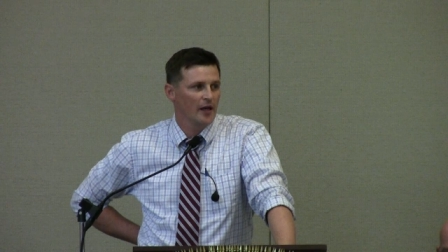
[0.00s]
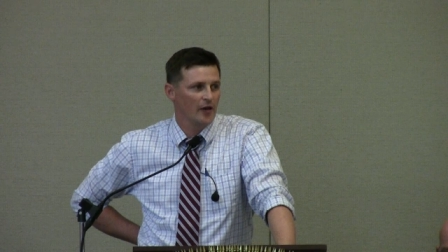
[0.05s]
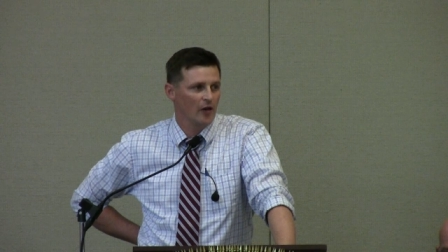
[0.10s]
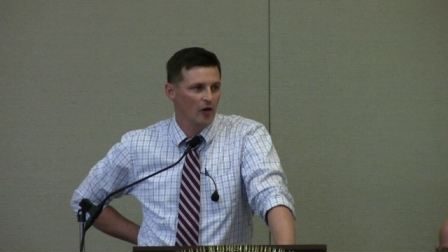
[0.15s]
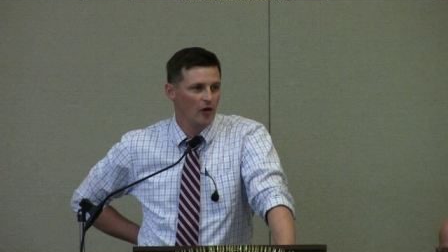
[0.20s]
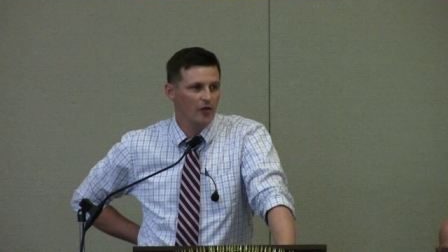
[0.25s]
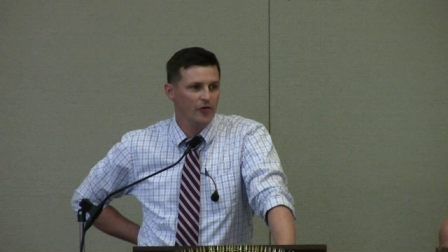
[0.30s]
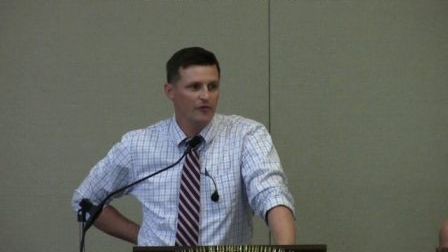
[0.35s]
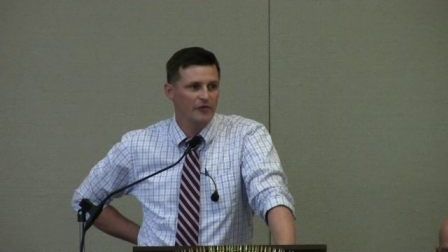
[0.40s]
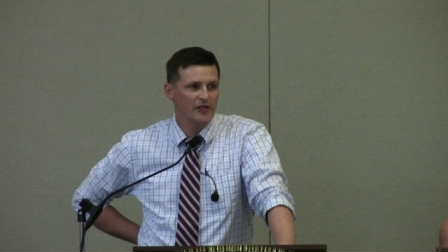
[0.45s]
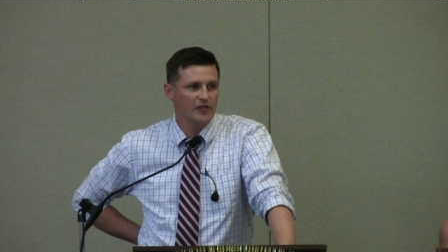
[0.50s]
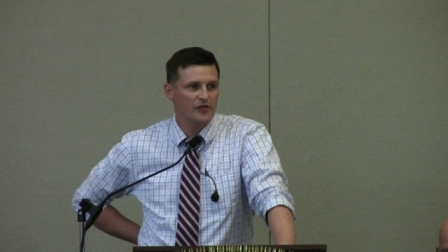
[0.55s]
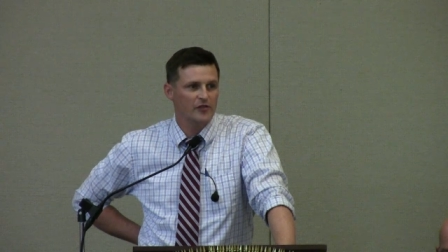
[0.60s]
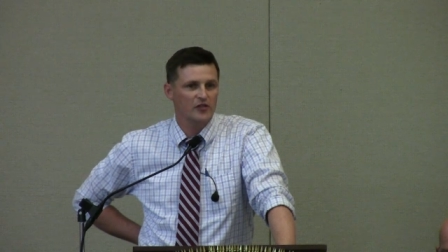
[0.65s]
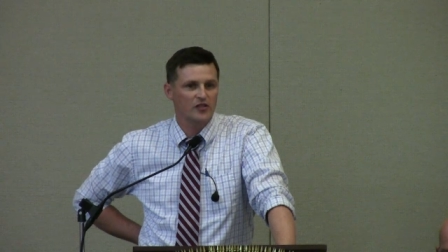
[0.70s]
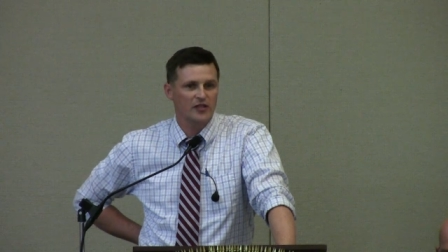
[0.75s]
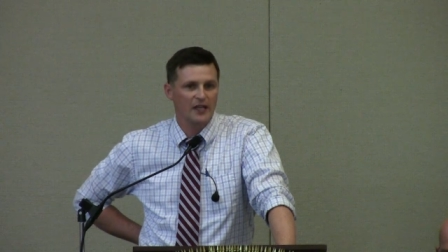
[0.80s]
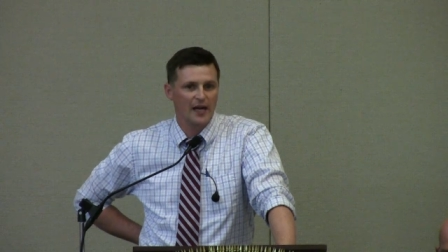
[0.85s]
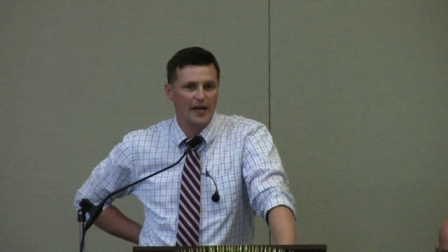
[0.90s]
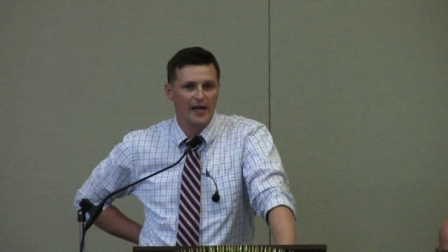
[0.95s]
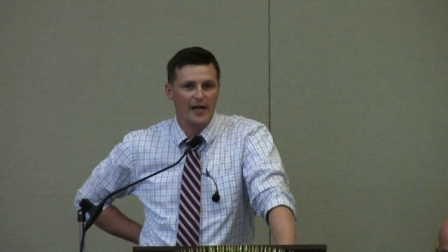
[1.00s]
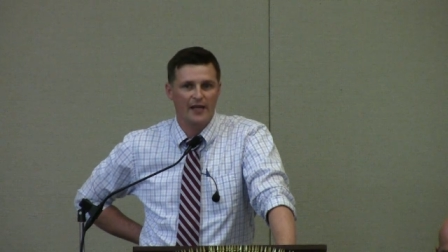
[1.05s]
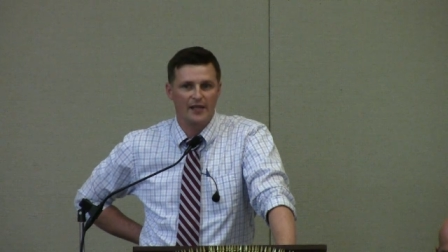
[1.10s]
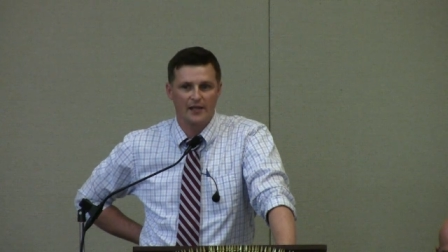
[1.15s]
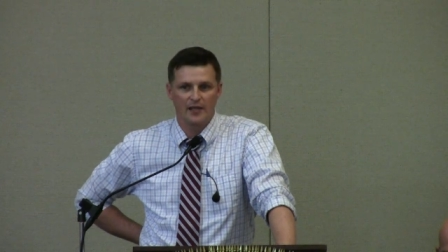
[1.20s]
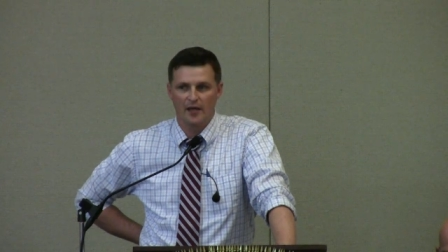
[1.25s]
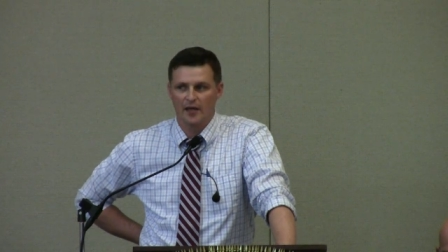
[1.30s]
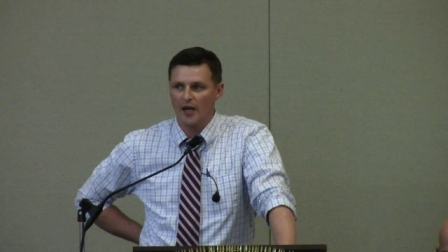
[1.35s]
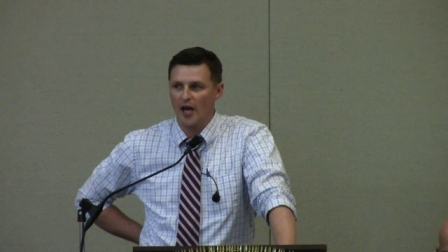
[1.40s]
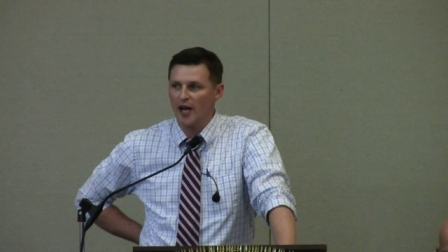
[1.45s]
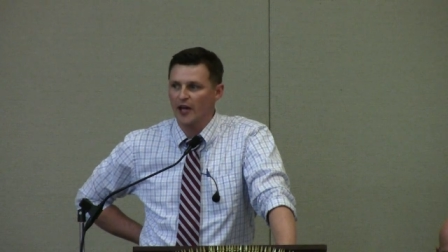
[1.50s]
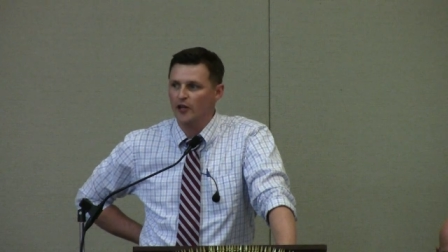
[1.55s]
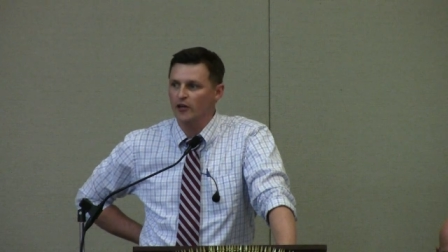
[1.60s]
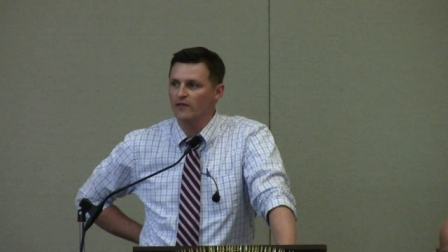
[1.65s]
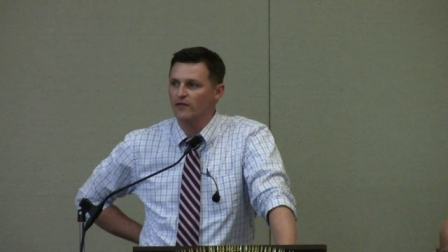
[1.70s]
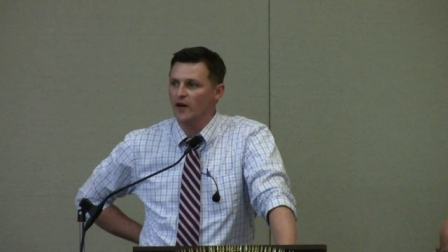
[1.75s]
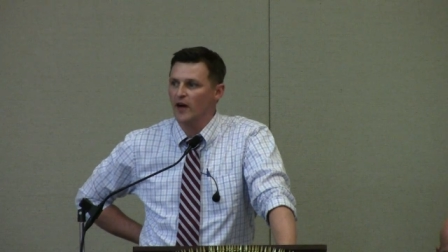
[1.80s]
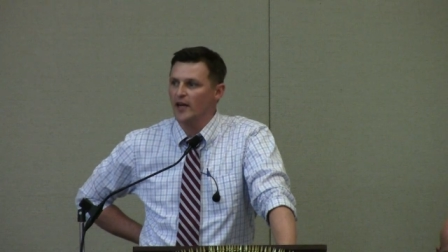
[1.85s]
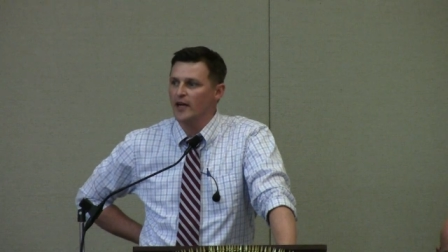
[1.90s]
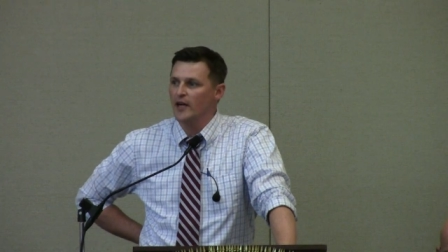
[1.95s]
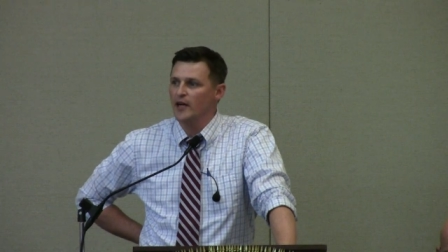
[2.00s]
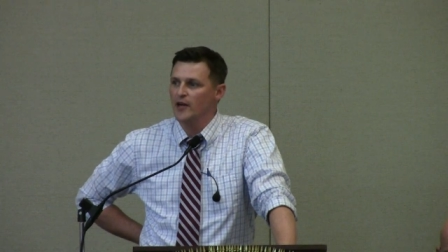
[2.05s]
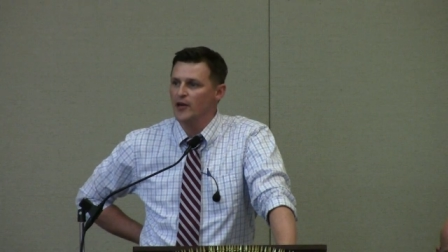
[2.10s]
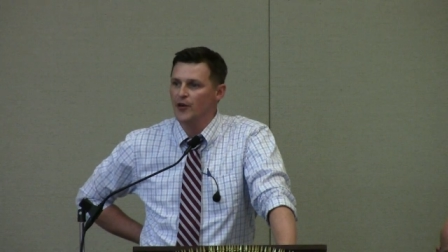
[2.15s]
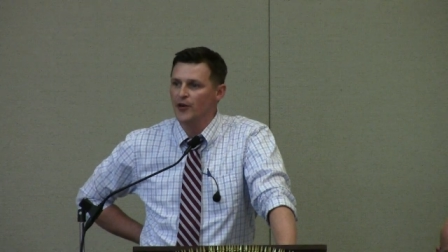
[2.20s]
In all the research that I had done, I could find